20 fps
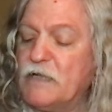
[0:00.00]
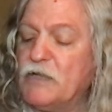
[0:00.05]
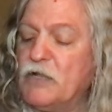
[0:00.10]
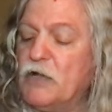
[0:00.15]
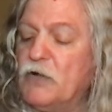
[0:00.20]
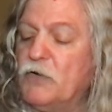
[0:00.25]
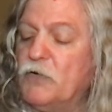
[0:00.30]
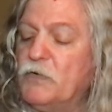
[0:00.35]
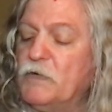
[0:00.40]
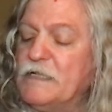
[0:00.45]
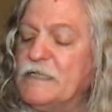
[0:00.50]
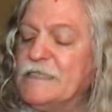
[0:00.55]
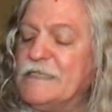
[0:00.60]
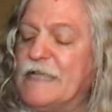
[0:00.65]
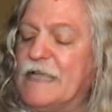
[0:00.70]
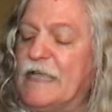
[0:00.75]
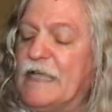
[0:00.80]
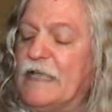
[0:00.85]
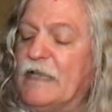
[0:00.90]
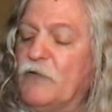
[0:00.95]
No
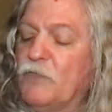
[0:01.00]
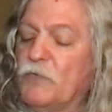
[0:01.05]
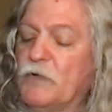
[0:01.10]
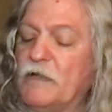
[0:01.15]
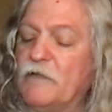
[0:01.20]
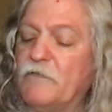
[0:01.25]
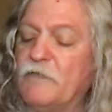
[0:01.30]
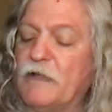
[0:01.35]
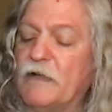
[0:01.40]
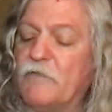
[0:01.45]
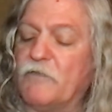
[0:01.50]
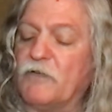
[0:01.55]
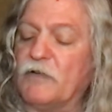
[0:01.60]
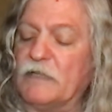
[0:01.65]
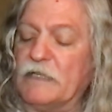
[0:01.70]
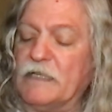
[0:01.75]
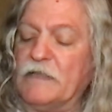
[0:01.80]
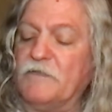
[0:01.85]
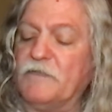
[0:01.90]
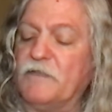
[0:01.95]
Dane would have ever
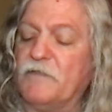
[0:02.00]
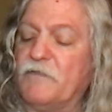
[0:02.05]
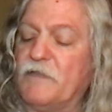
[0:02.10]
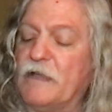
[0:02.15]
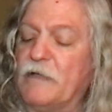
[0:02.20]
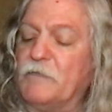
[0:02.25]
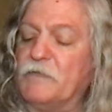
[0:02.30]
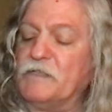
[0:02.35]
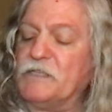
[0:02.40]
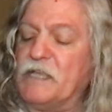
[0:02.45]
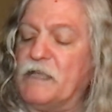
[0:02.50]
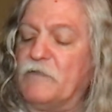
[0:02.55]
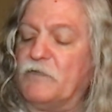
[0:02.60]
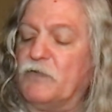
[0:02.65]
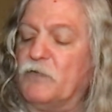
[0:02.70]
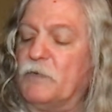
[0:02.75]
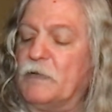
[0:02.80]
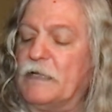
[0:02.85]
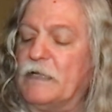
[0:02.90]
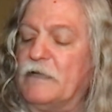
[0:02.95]
leave the family
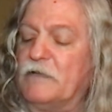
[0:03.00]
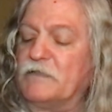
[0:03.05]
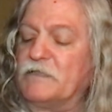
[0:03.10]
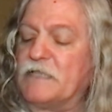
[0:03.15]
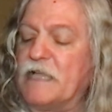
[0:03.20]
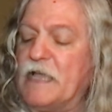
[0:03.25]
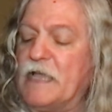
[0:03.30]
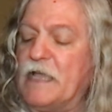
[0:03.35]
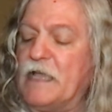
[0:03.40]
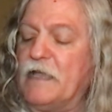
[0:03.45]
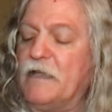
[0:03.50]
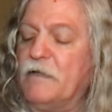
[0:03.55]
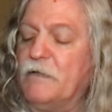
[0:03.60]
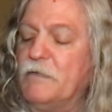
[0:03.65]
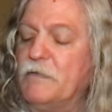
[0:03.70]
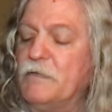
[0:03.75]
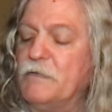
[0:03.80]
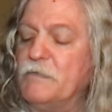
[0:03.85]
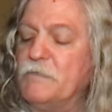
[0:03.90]
table without saying,